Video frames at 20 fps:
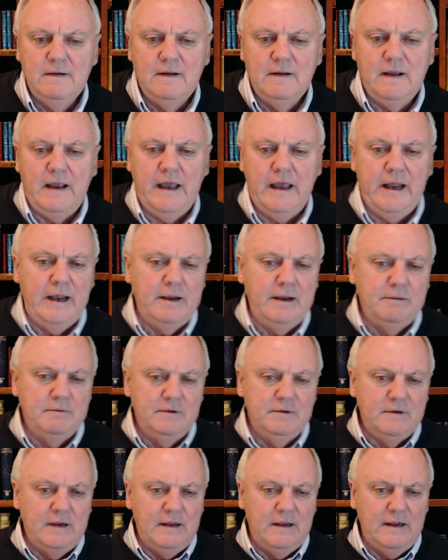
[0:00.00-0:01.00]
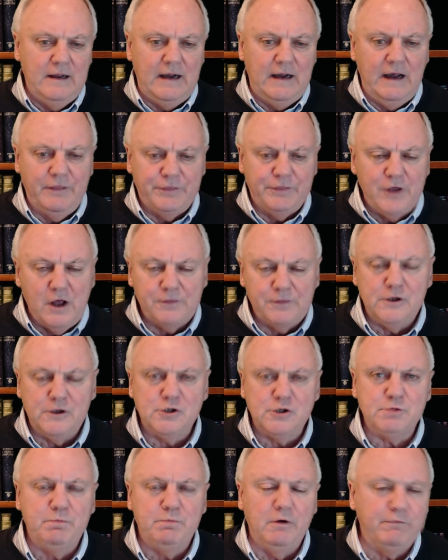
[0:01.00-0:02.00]
and I thought
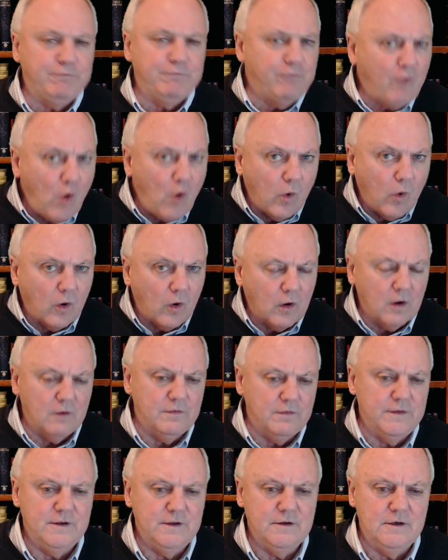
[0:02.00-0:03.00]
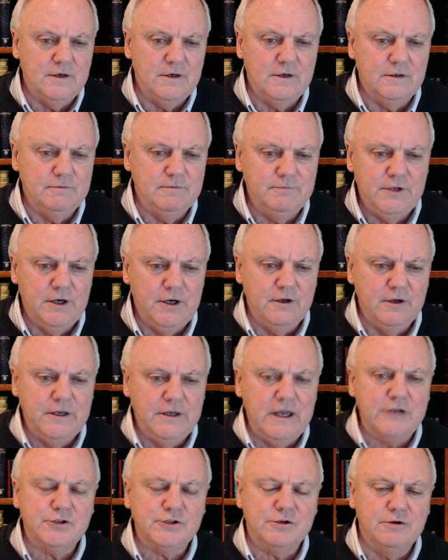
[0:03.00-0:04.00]
this before, you know,
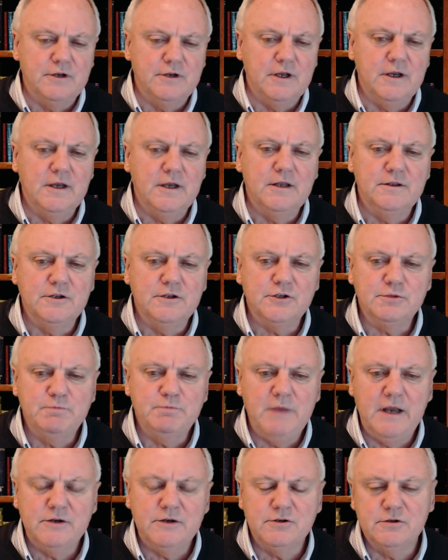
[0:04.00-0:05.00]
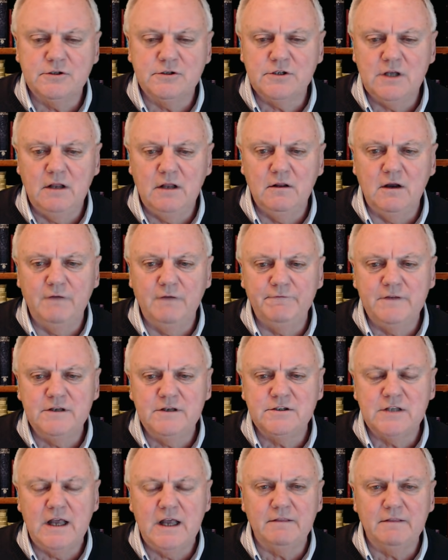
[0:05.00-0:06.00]
yesterday in this match of sell-off,
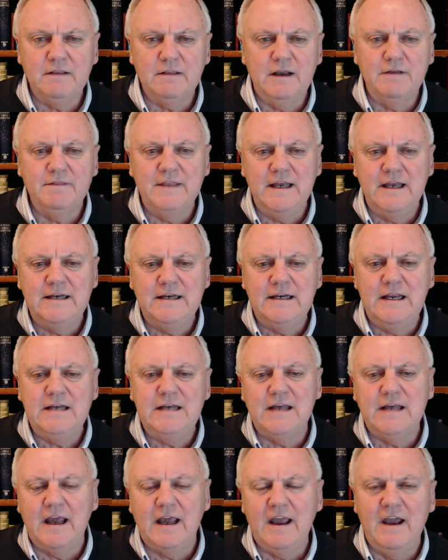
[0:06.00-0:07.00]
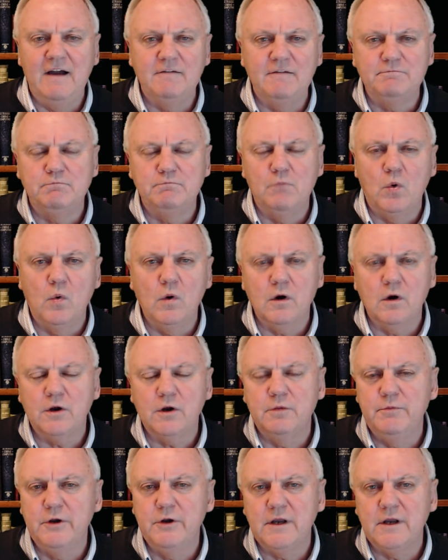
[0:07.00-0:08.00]
is that they need to have more
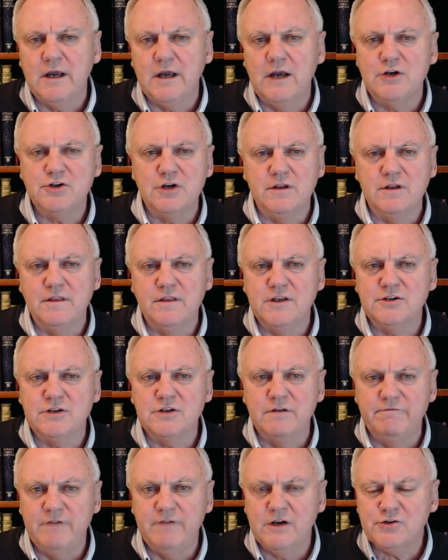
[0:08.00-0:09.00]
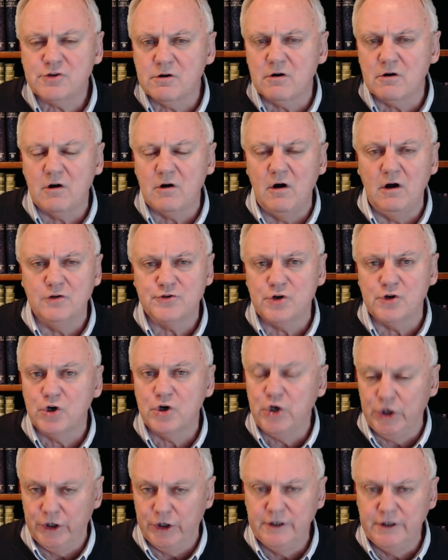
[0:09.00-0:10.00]
communication. These investor calls are
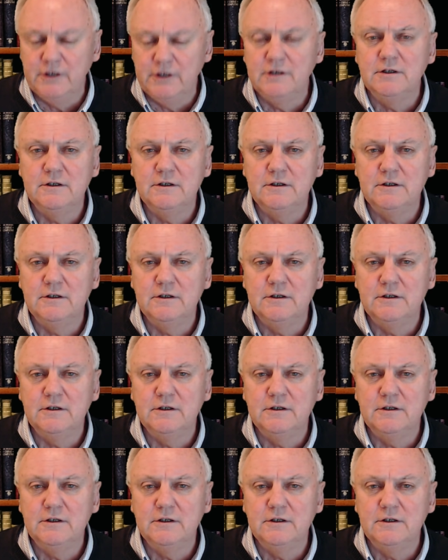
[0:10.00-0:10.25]
good,